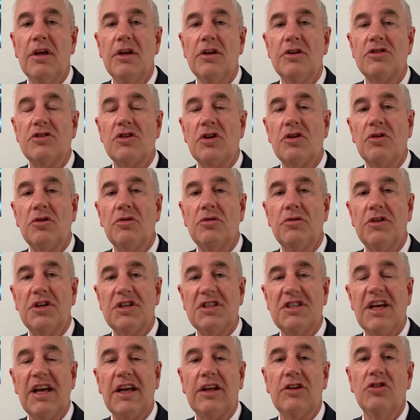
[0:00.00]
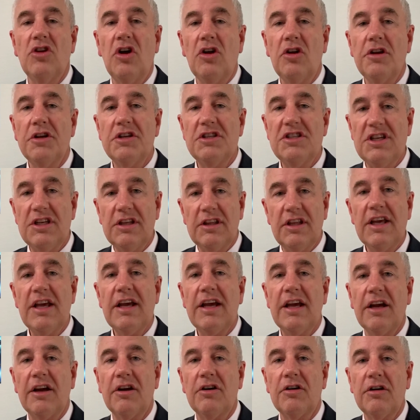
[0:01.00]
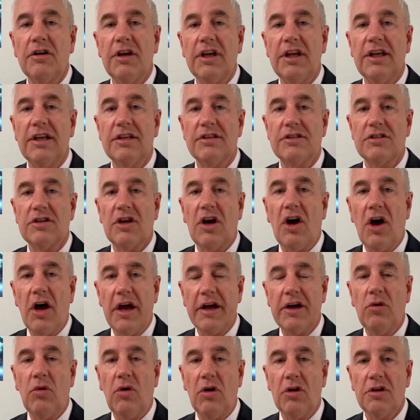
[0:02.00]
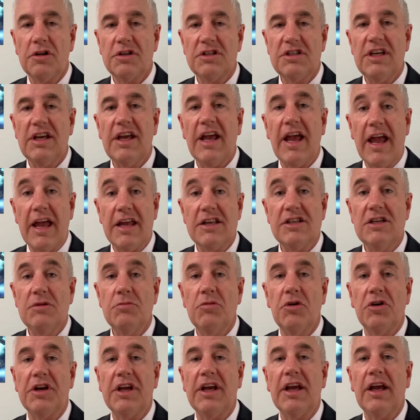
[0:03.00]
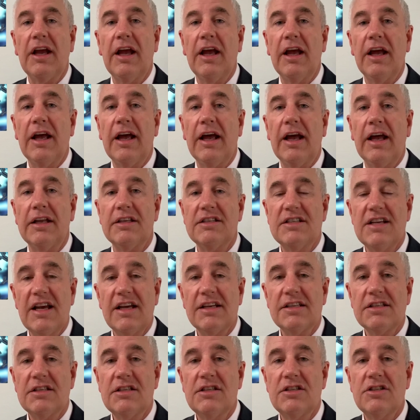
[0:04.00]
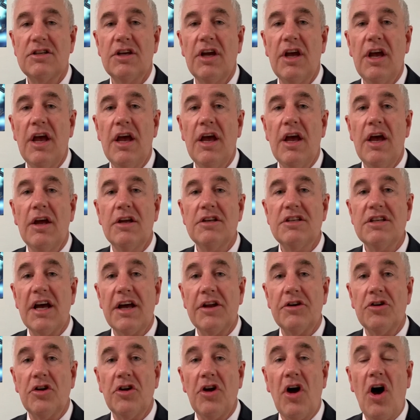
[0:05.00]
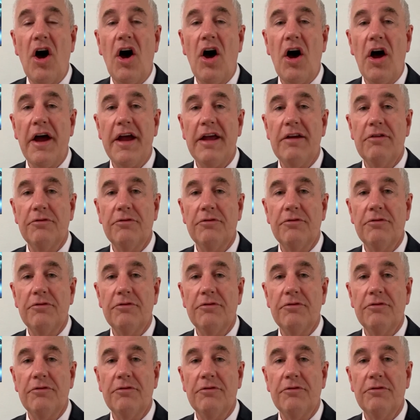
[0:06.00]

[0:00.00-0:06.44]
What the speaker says: So the technology there is high quality antibody tests done on high